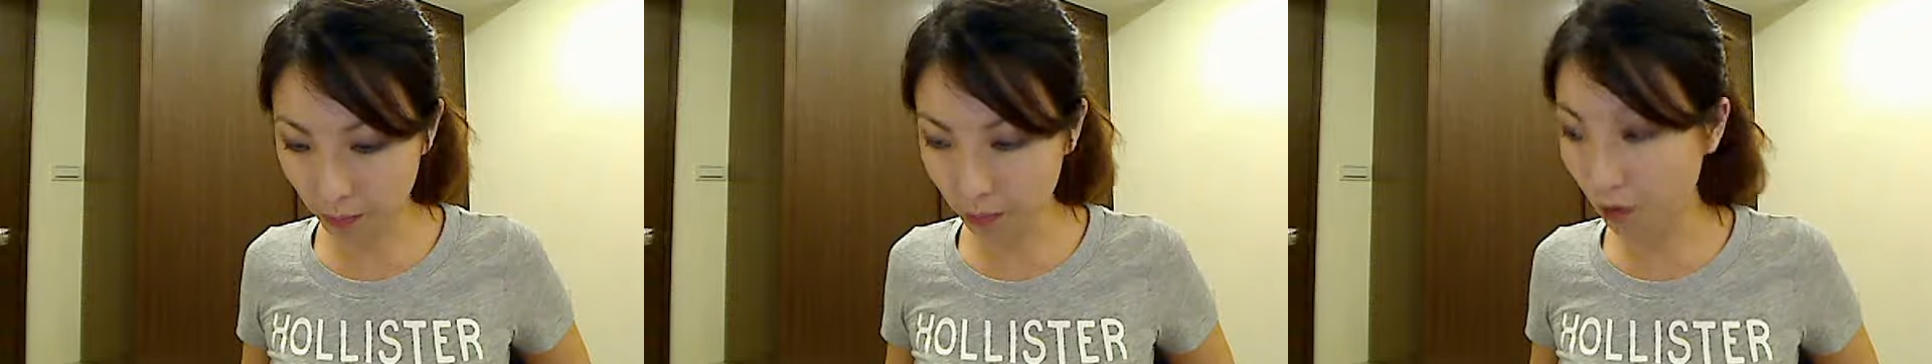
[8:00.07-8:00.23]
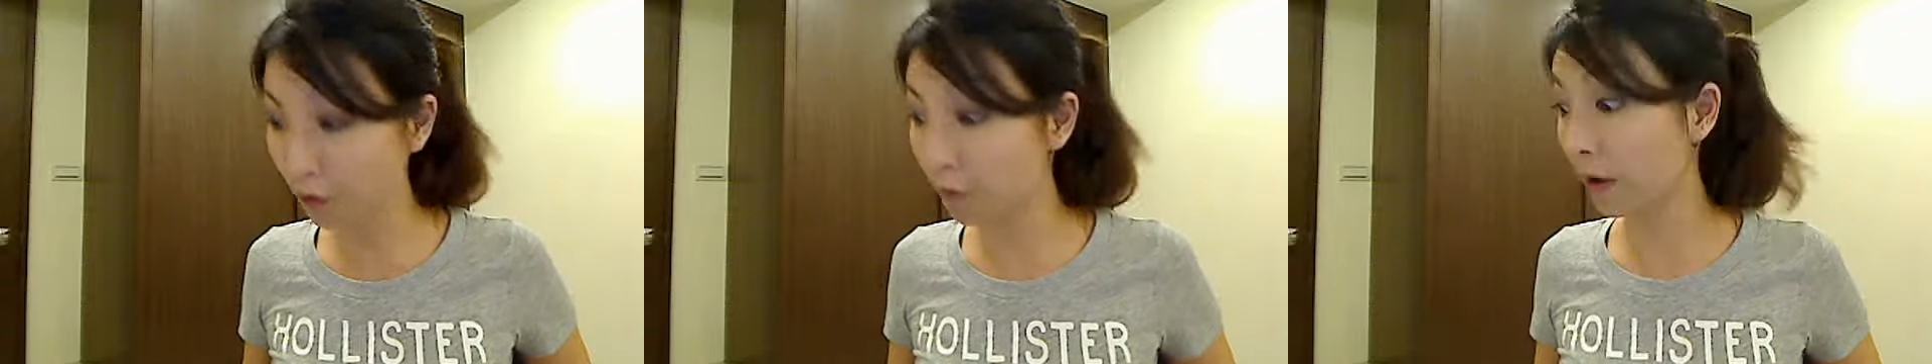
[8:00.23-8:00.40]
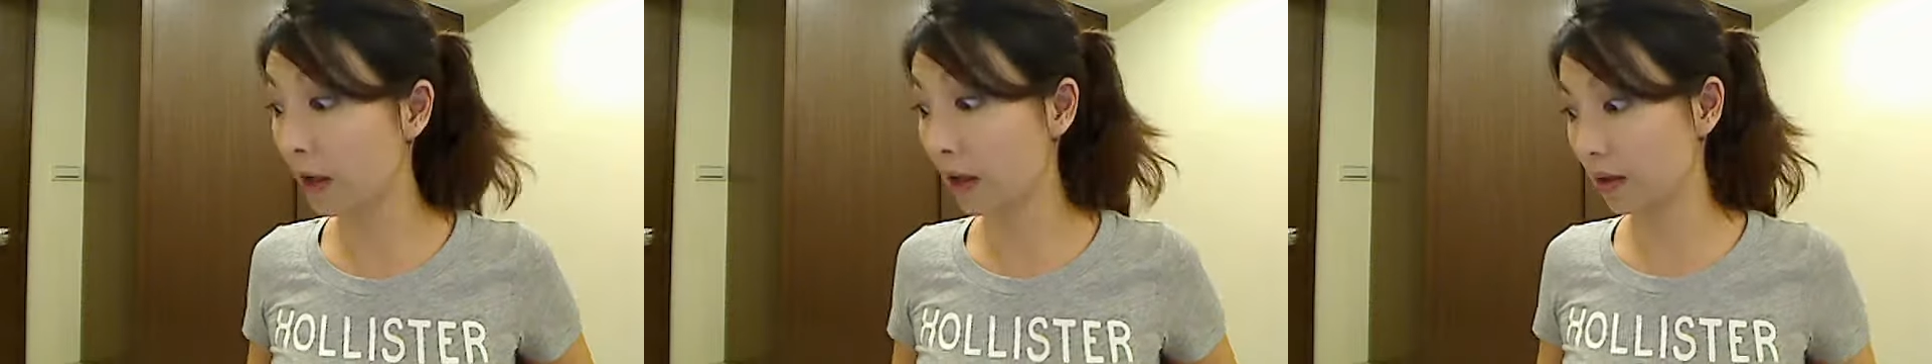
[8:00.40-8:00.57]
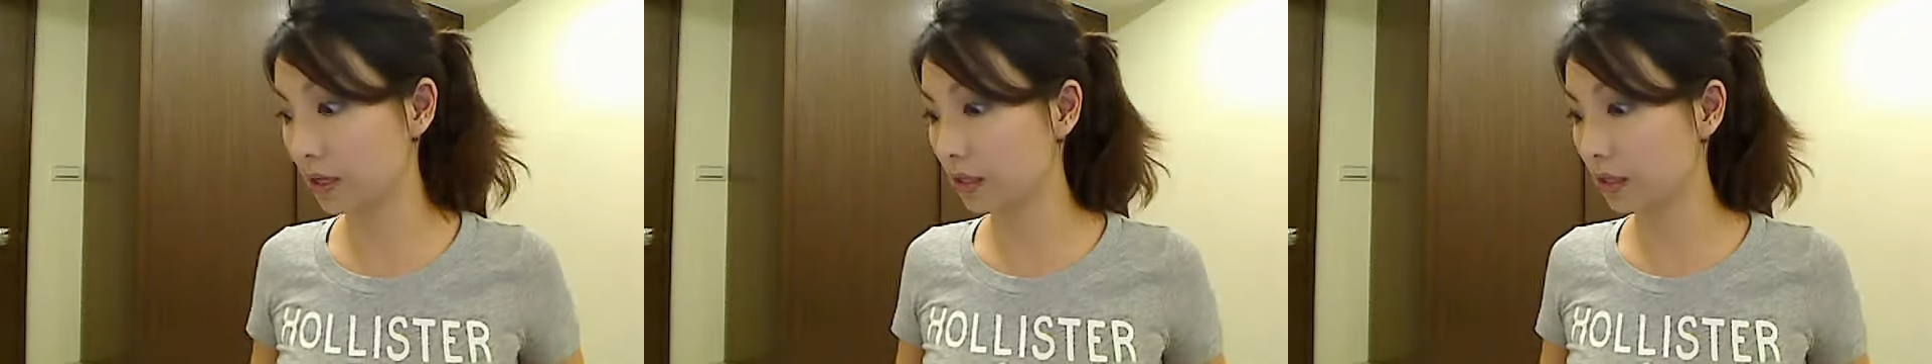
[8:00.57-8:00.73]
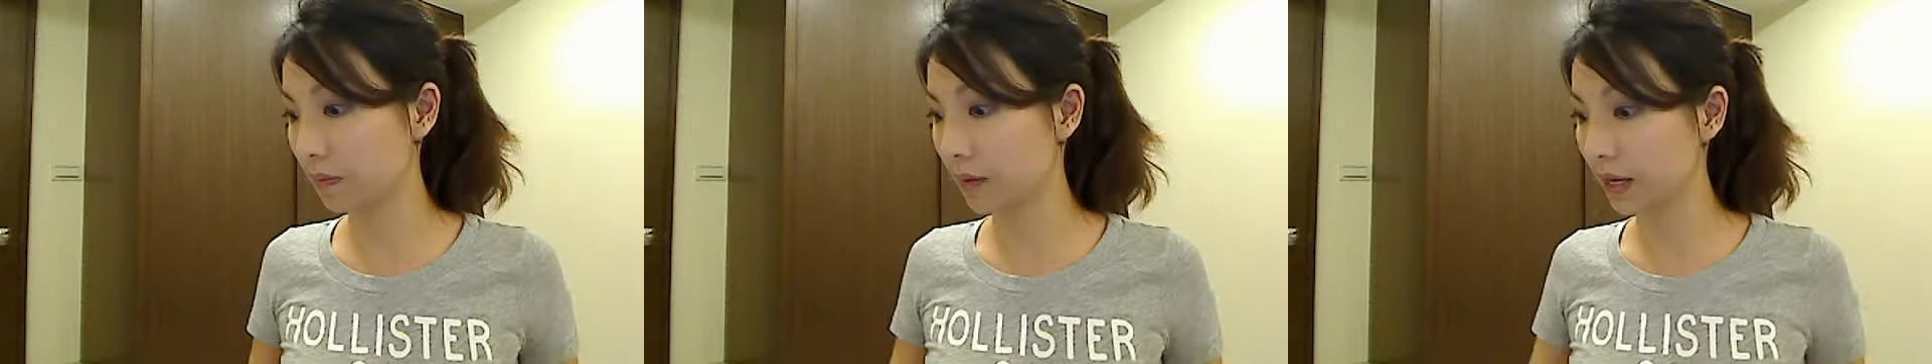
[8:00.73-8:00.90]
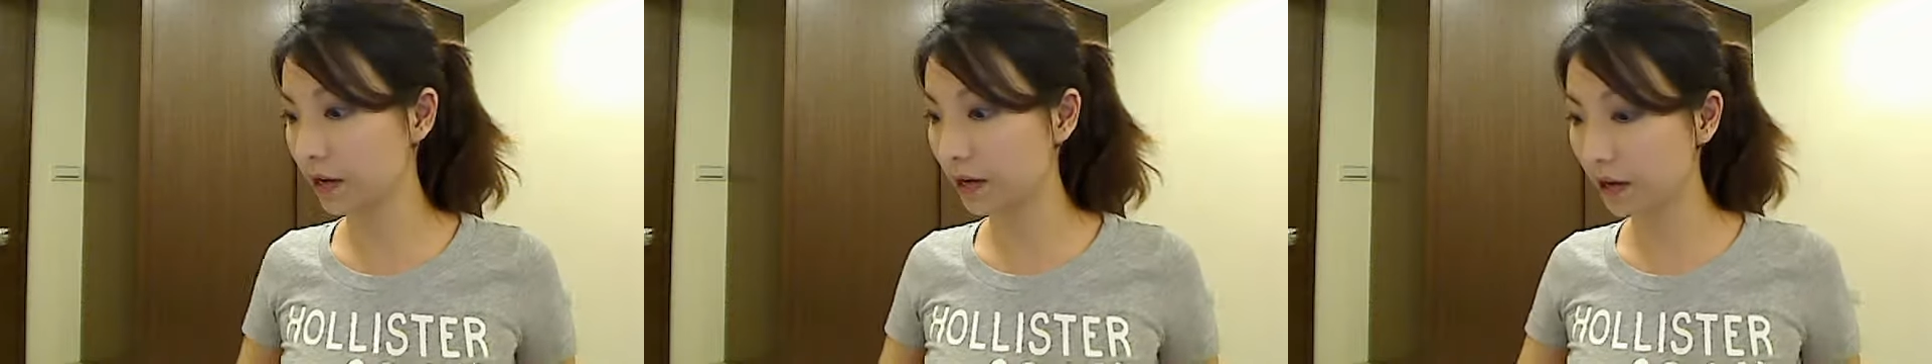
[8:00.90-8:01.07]
profile is
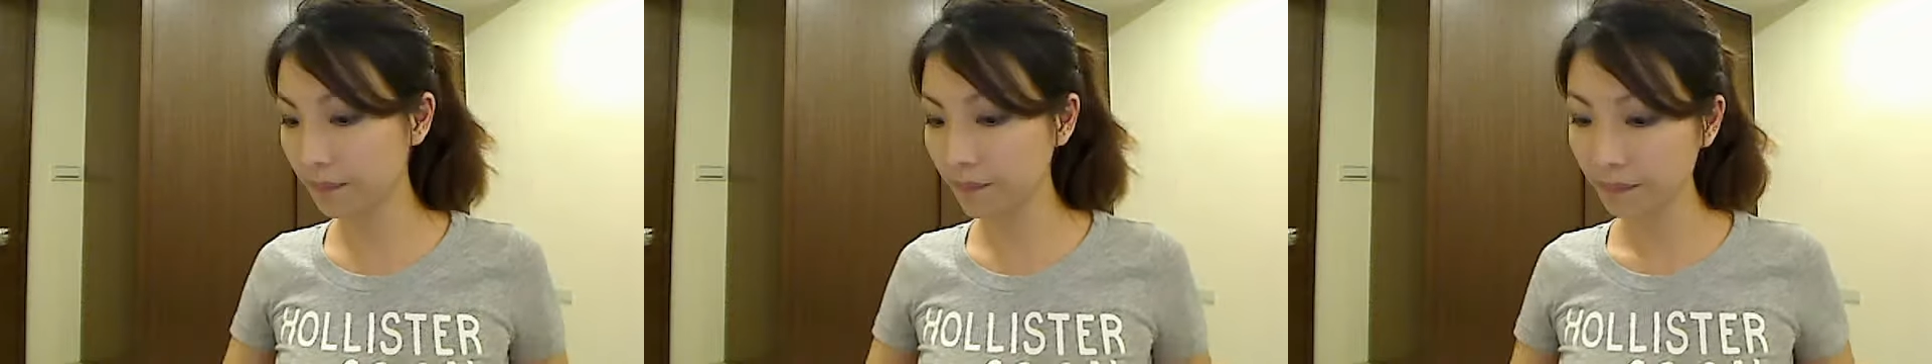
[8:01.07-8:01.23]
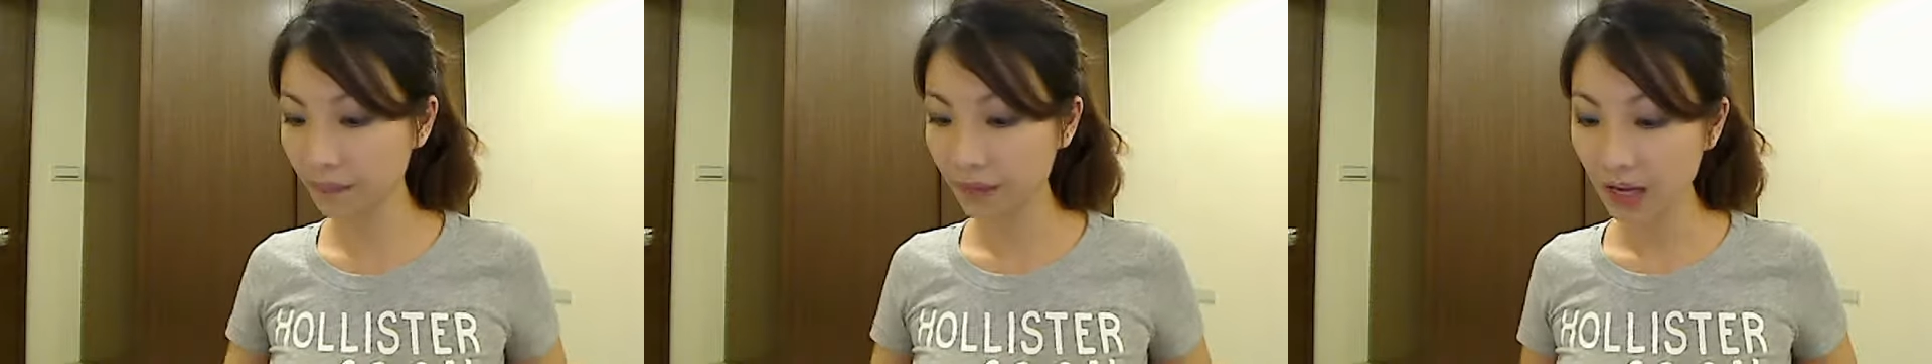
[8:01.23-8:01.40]
better.